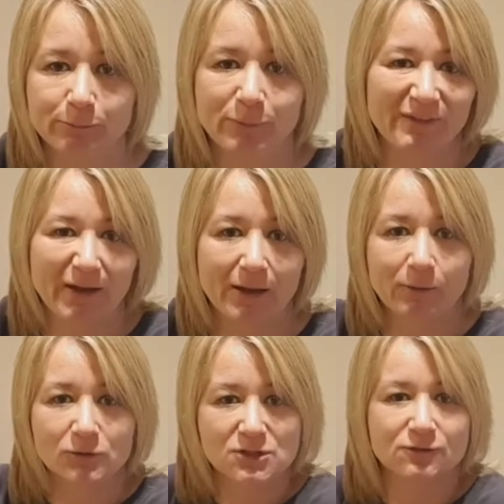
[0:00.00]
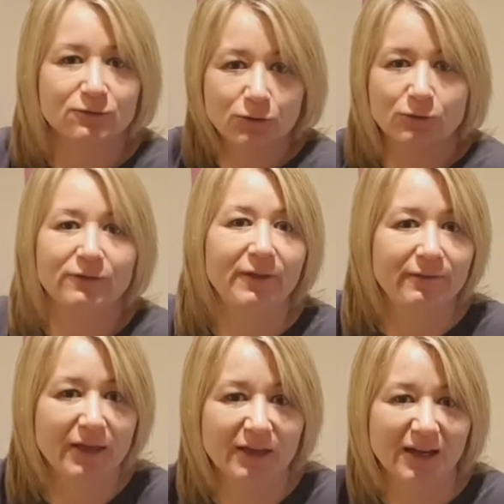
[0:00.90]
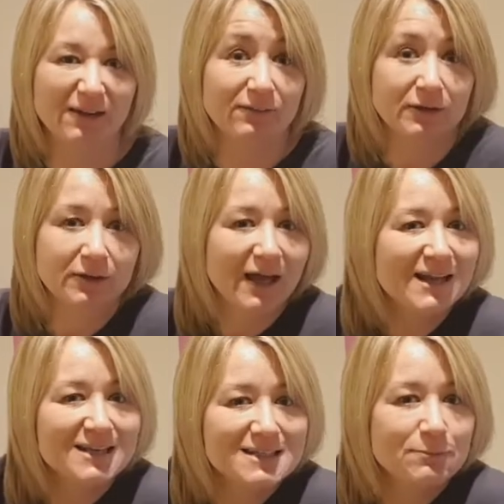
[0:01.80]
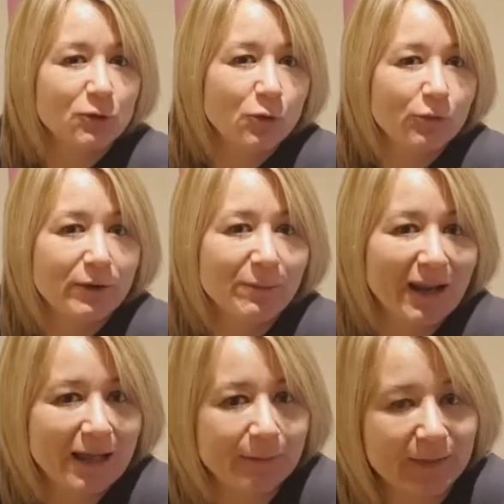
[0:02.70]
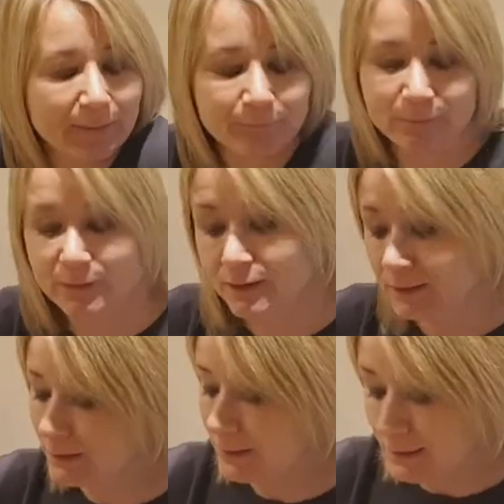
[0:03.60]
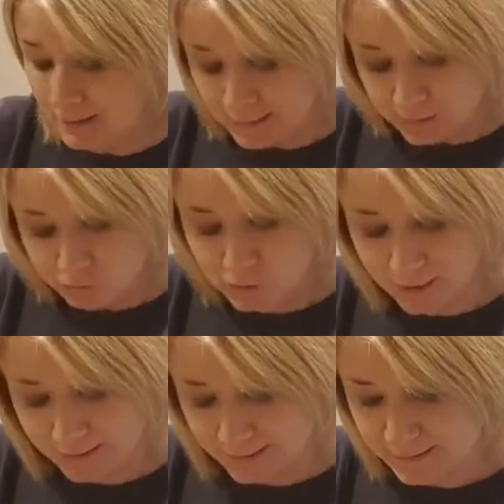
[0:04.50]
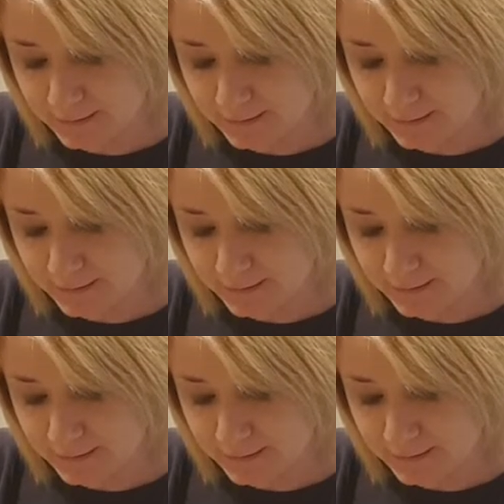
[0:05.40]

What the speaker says: bring that out onto the floor, and then they can have an explore and a play with it. Right.